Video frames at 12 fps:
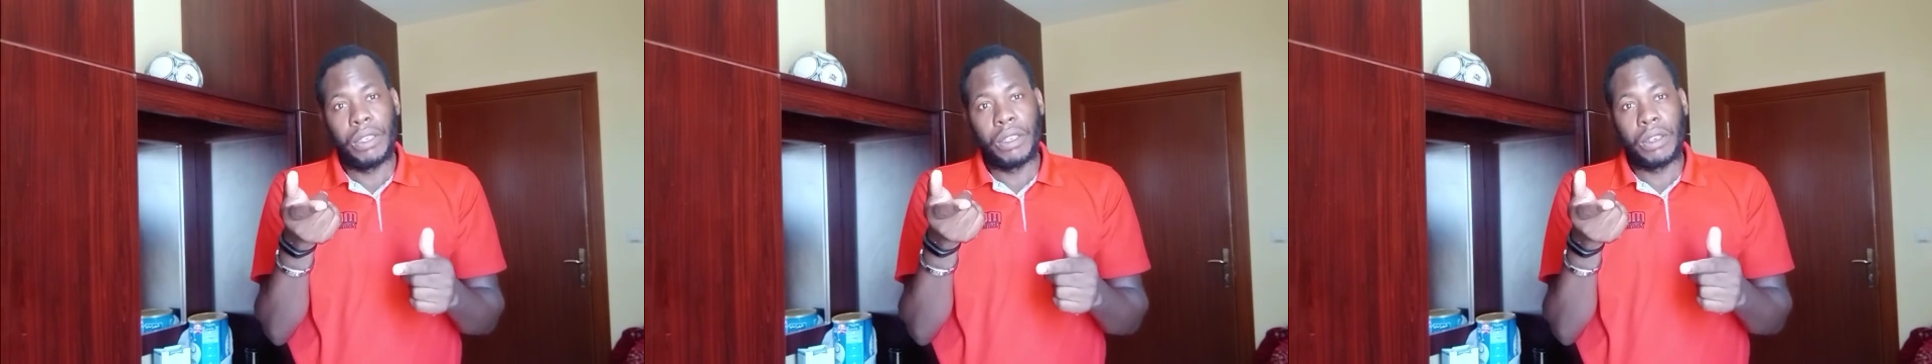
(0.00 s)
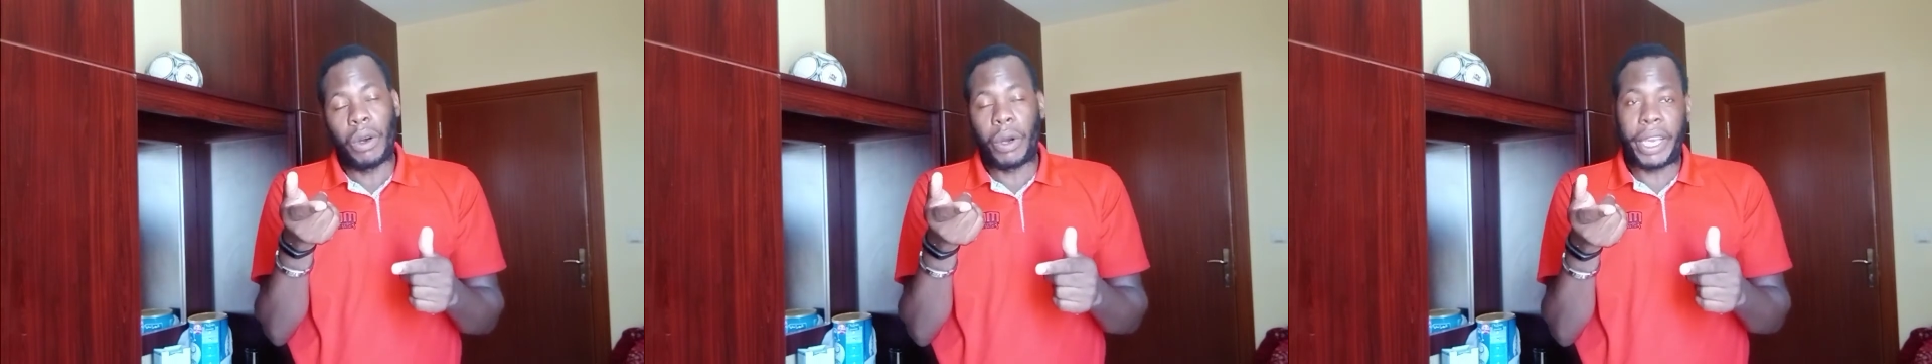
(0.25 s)

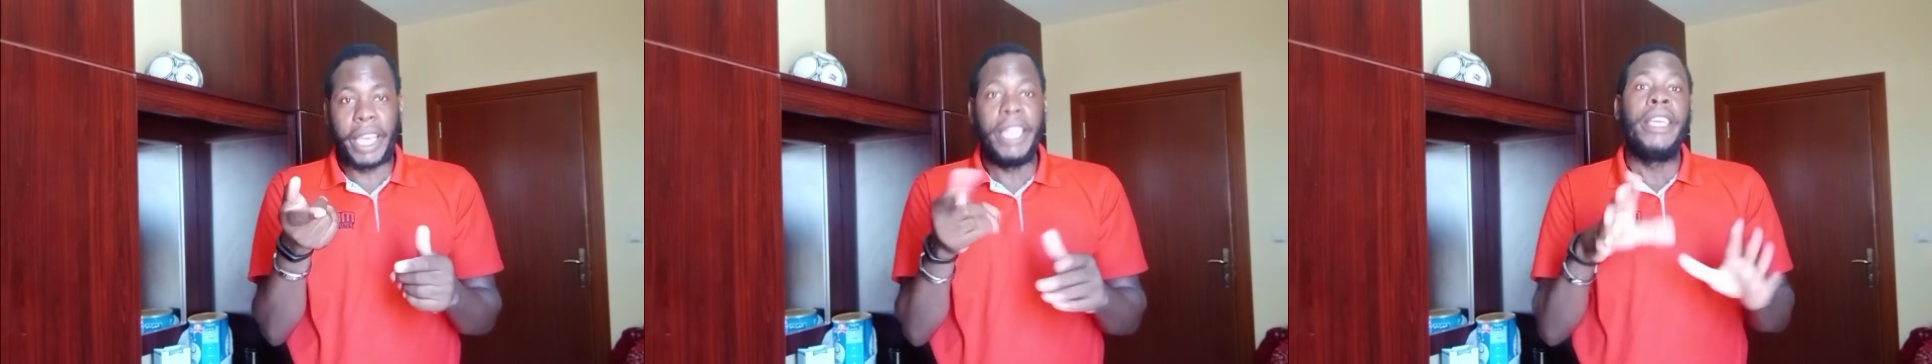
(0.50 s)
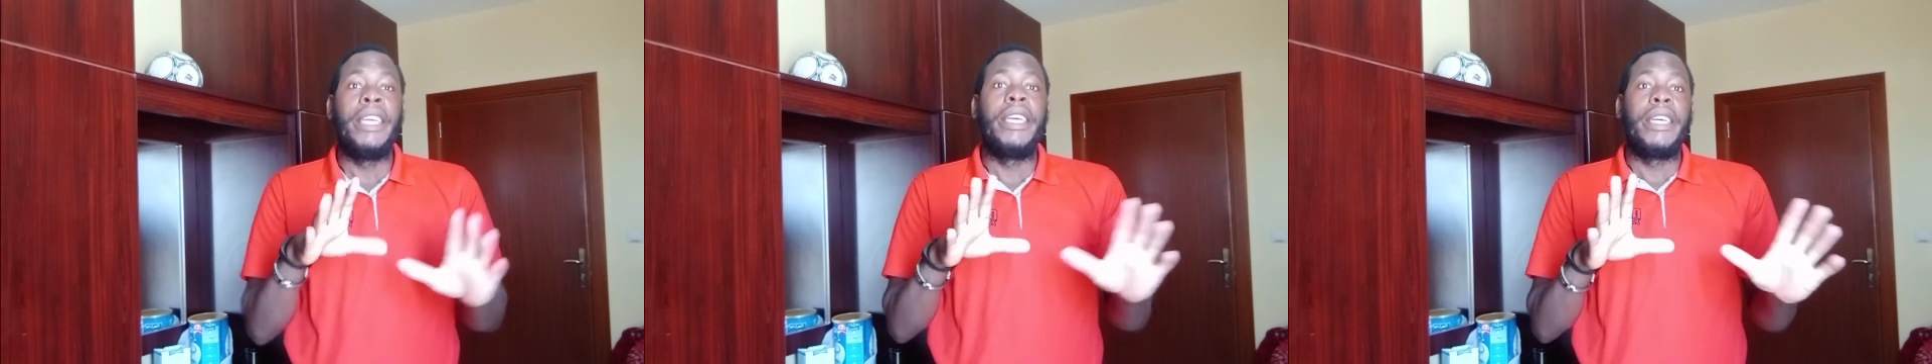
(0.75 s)
okay
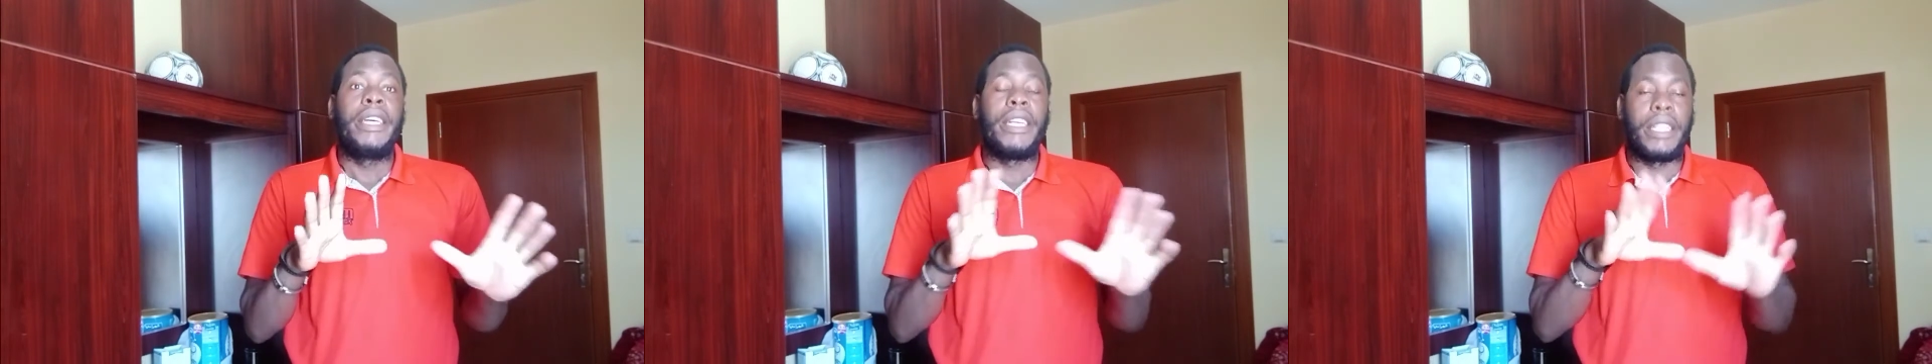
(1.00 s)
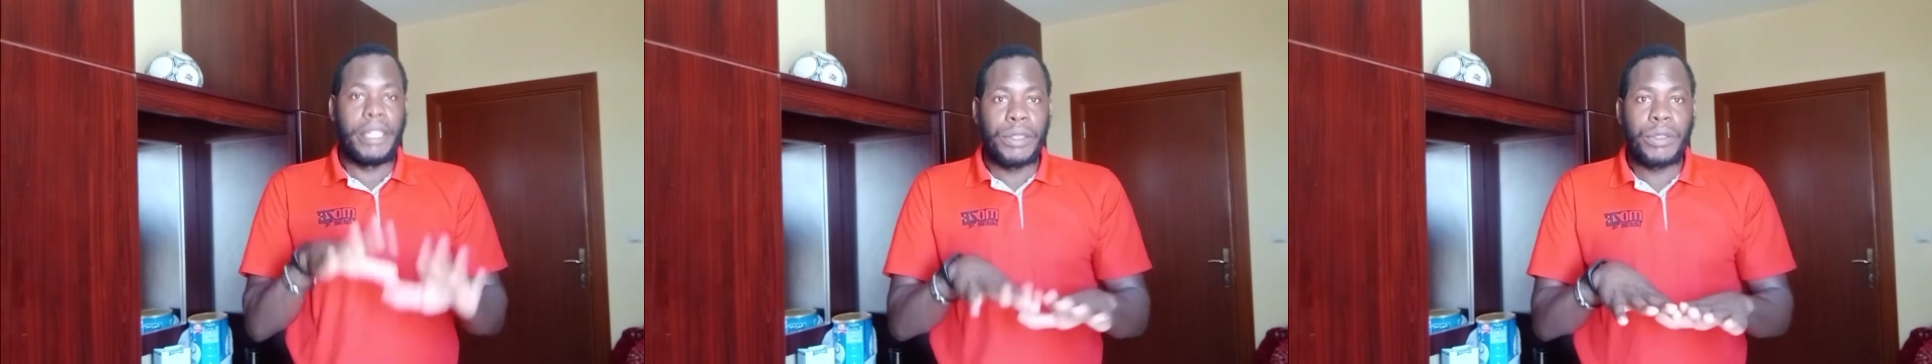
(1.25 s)

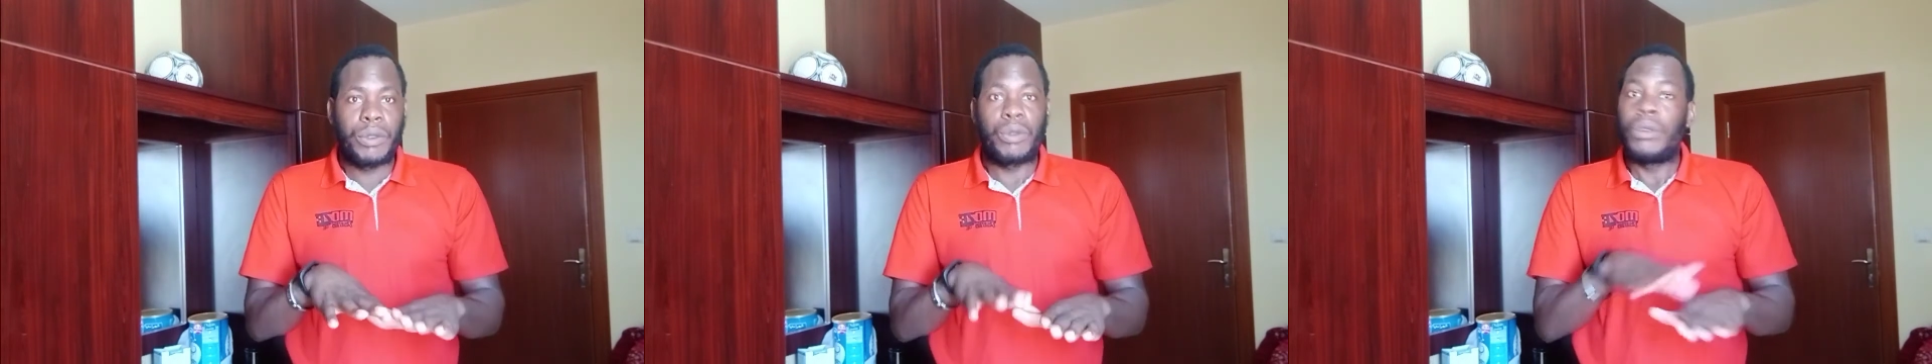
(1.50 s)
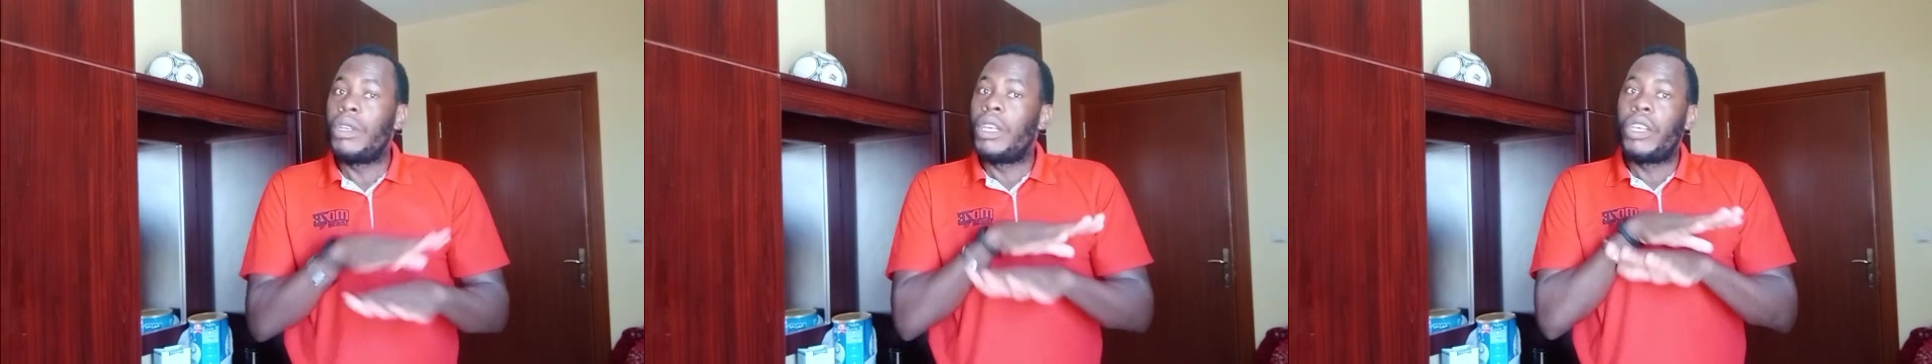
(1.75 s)
this
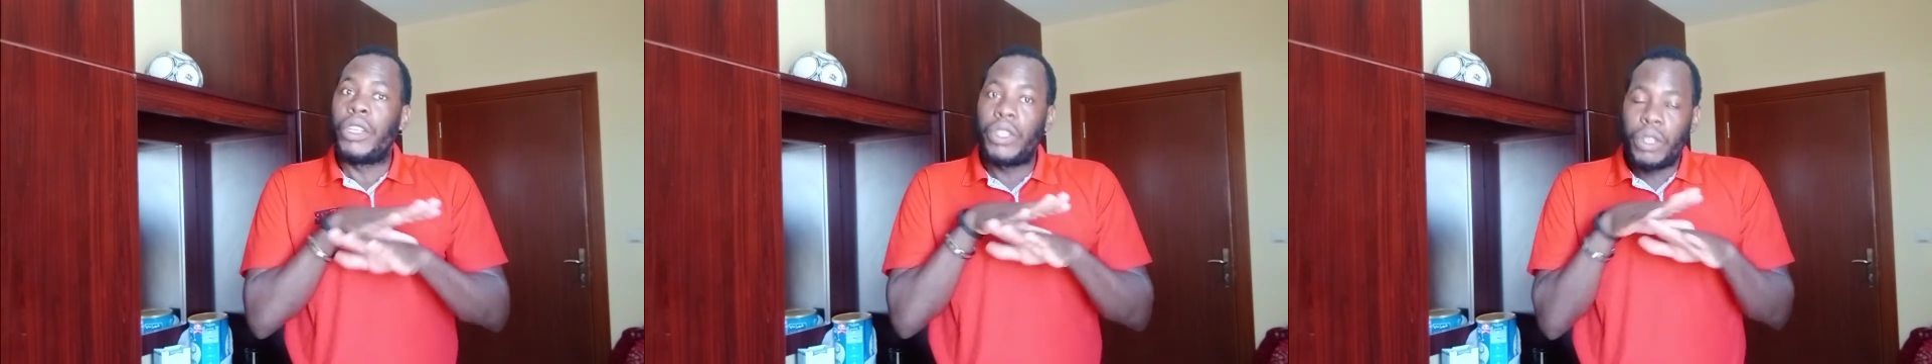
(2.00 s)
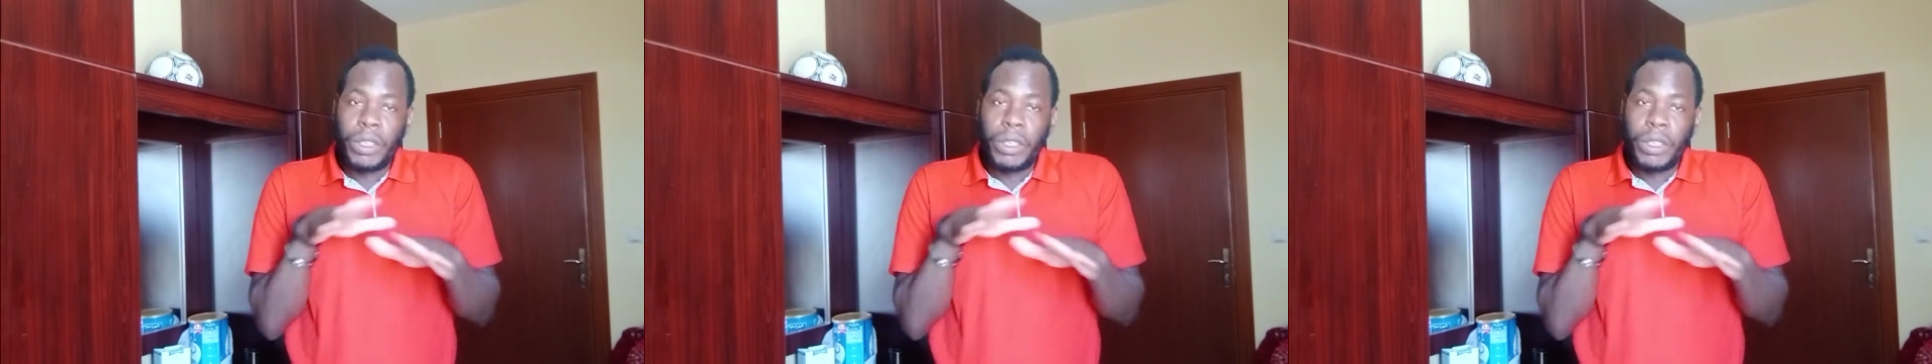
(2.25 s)
don't